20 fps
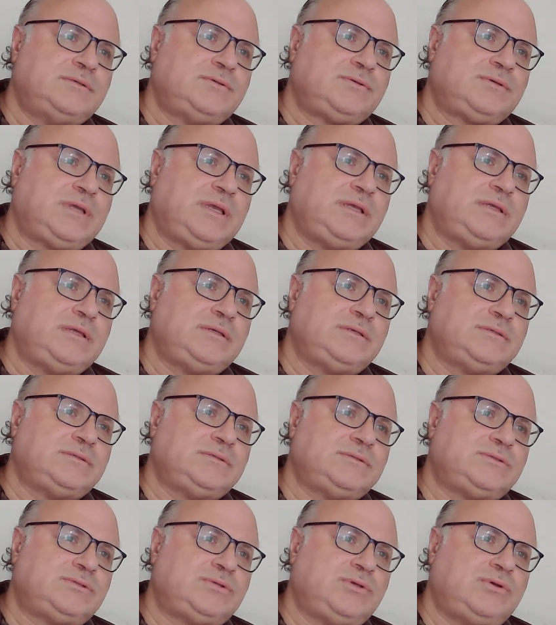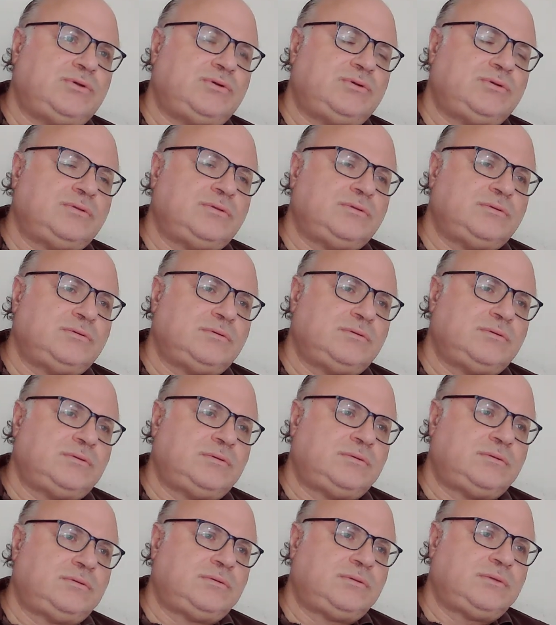Okay, so
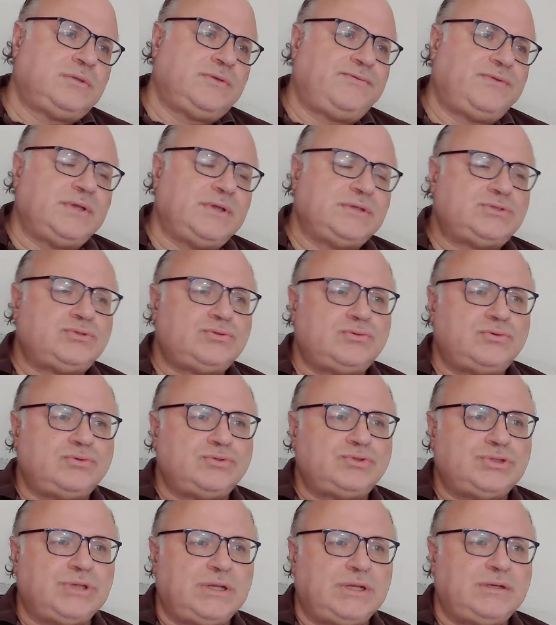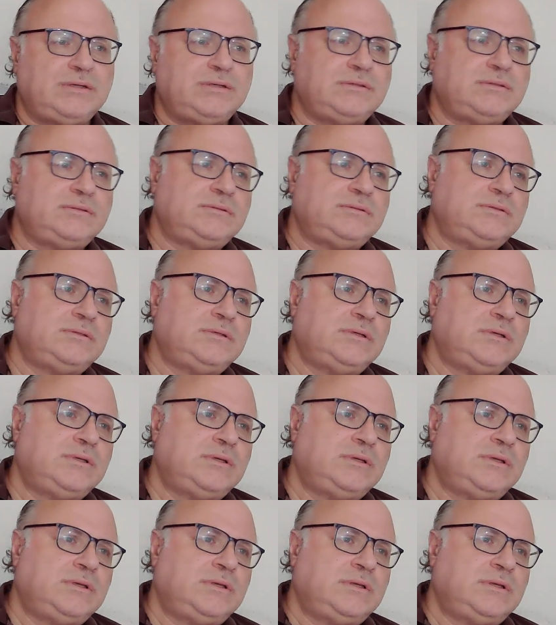the first solution
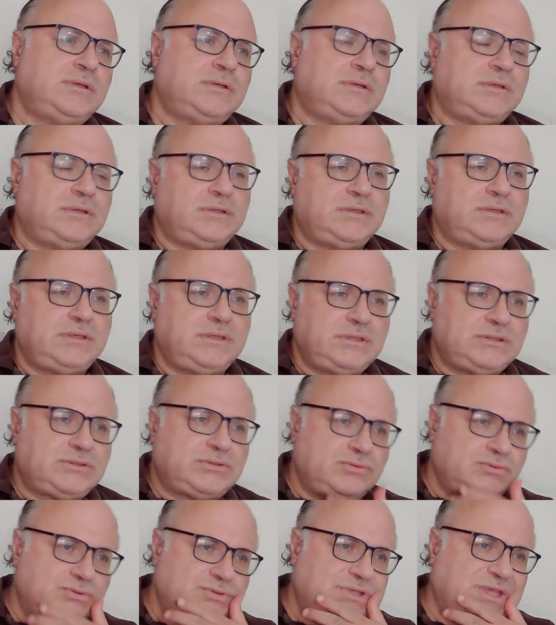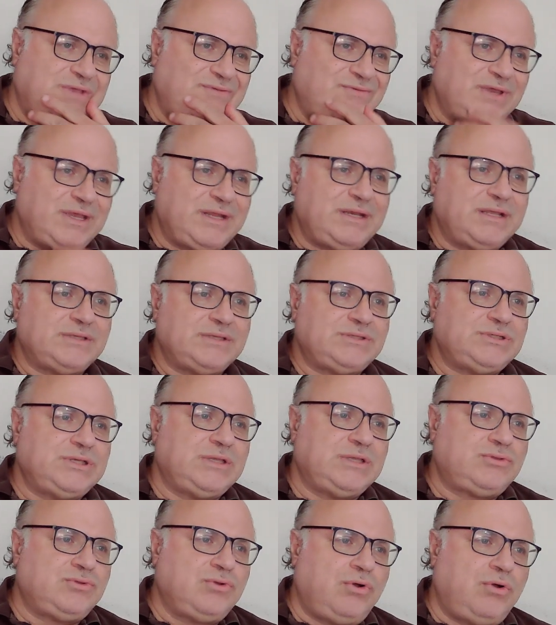is to save energy
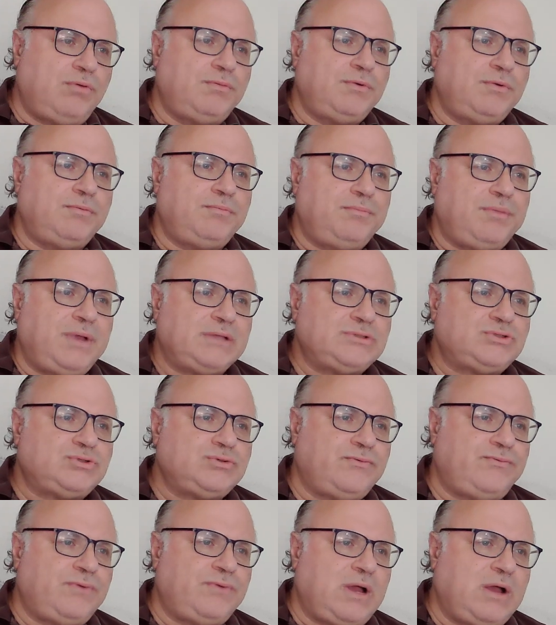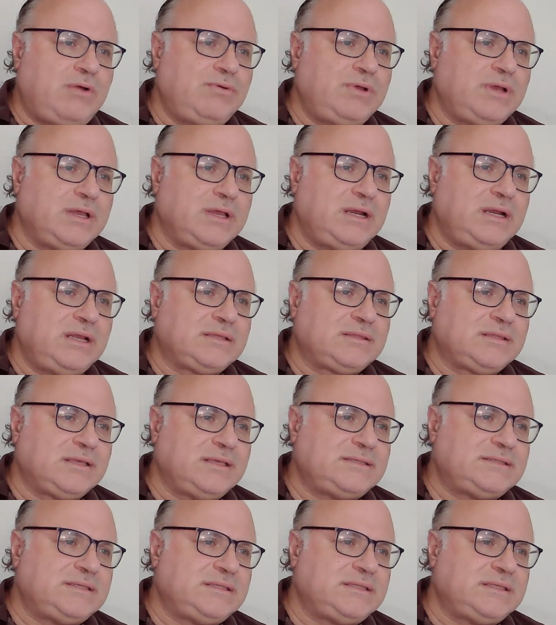at home. Much of our
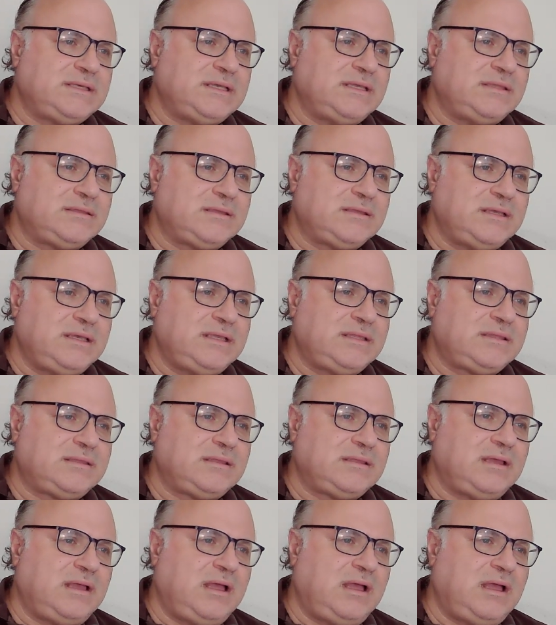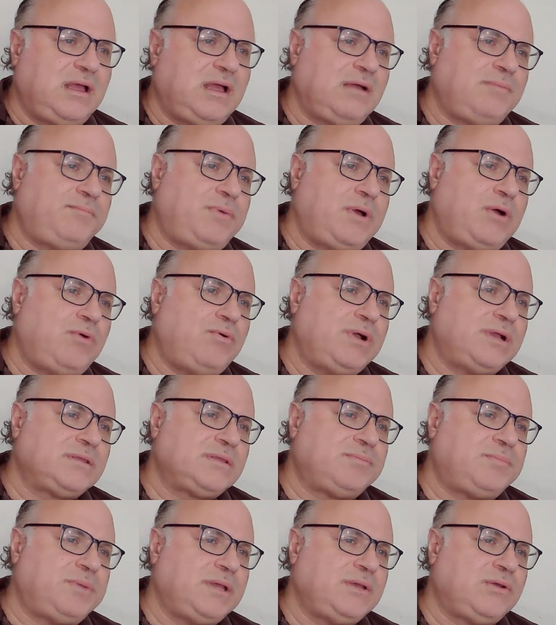electricity and heat are
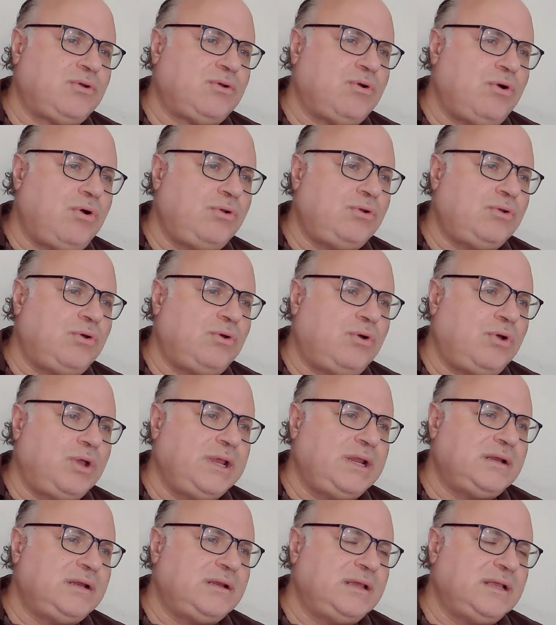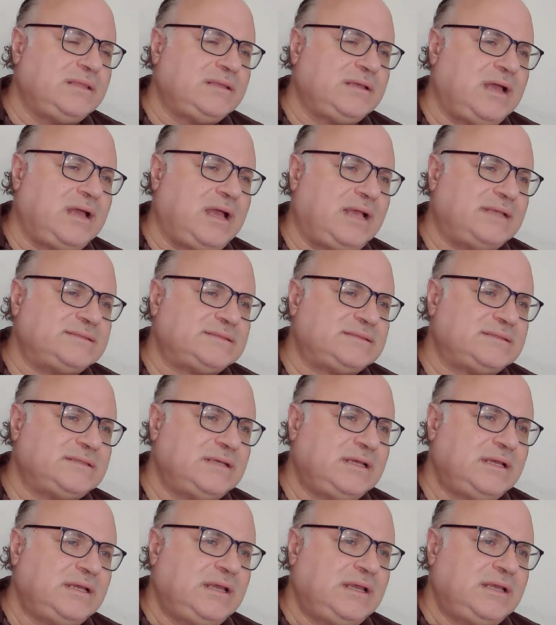powered by coal, oil, and gas.
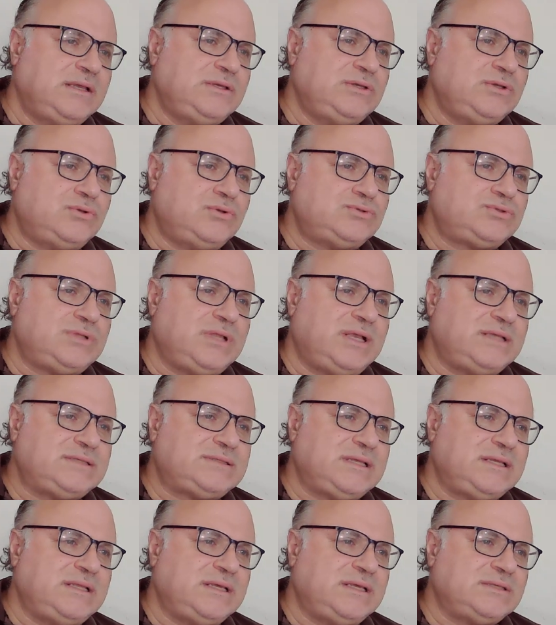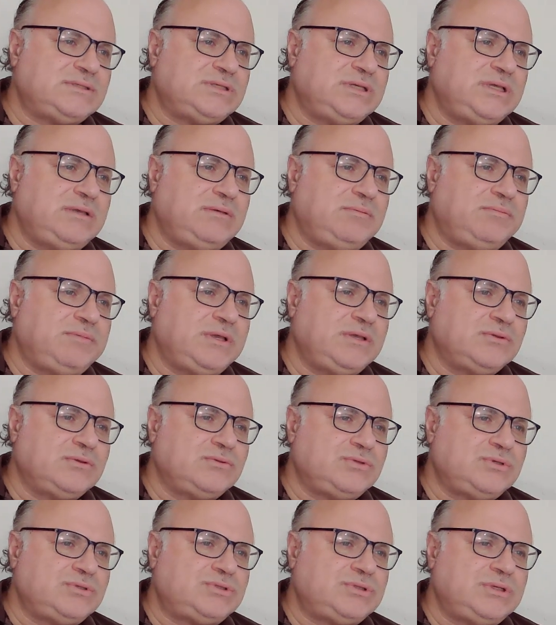Use less energy by
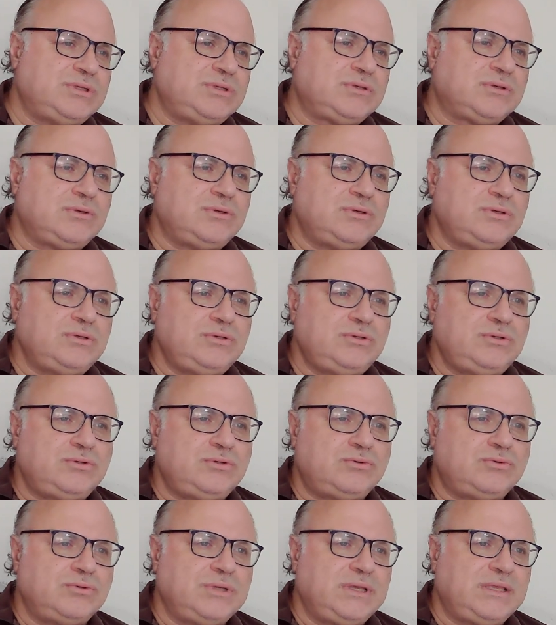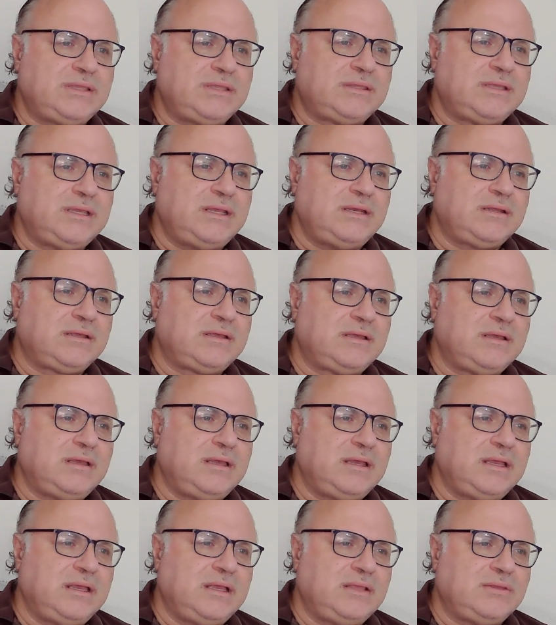reducing your heating
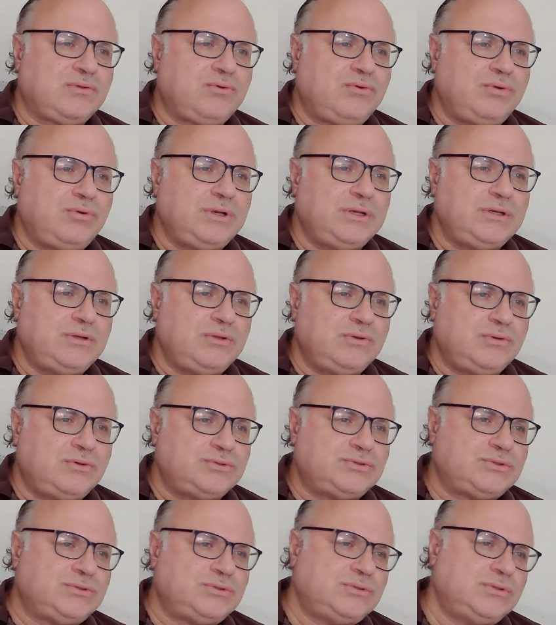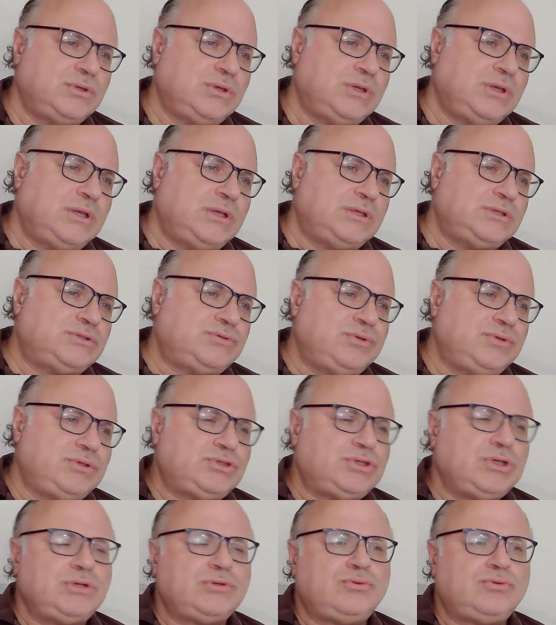and cooling use,
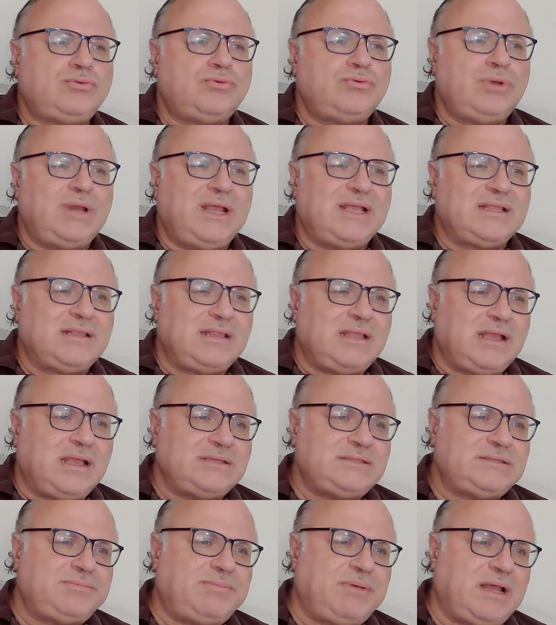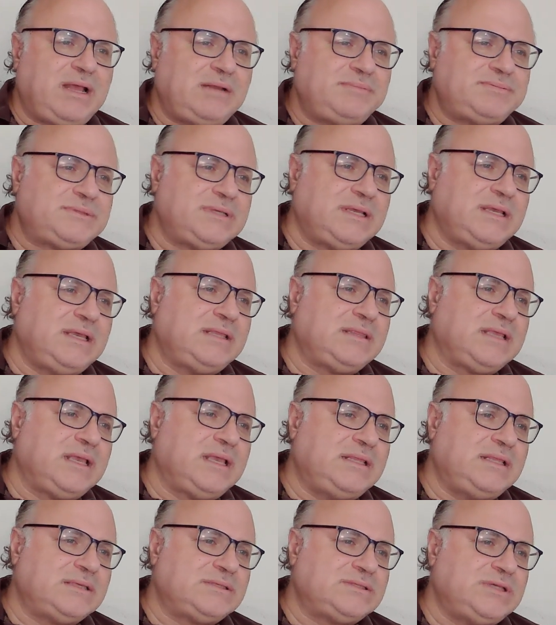switching to LED light bulbs and
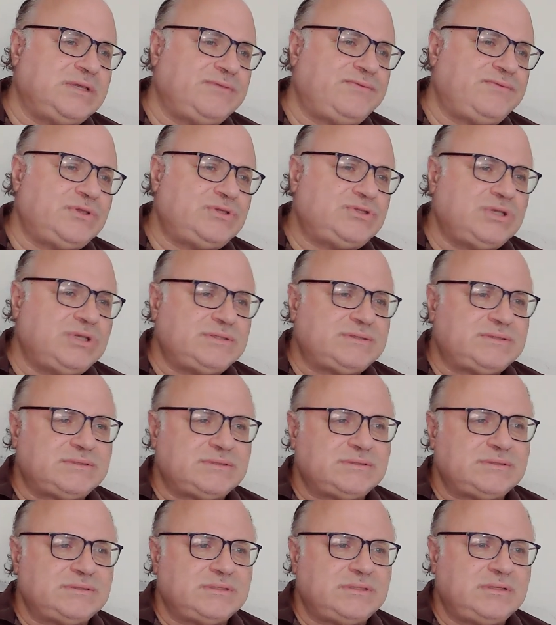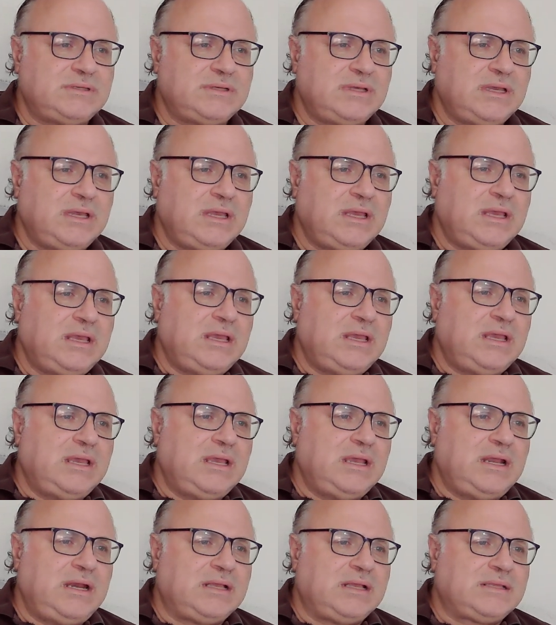energy efficient
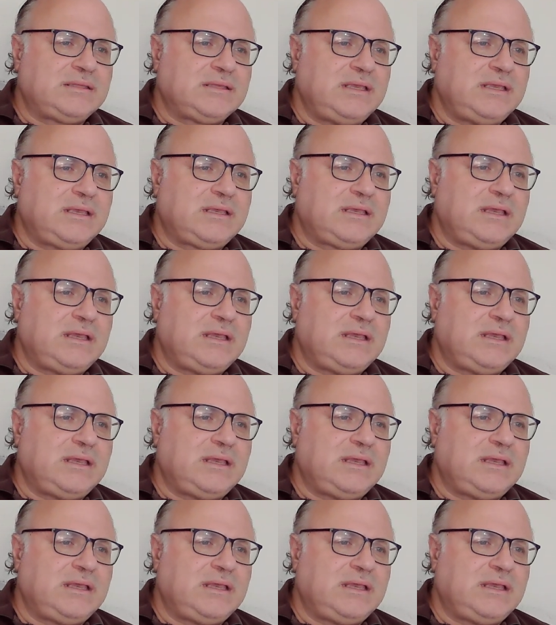electric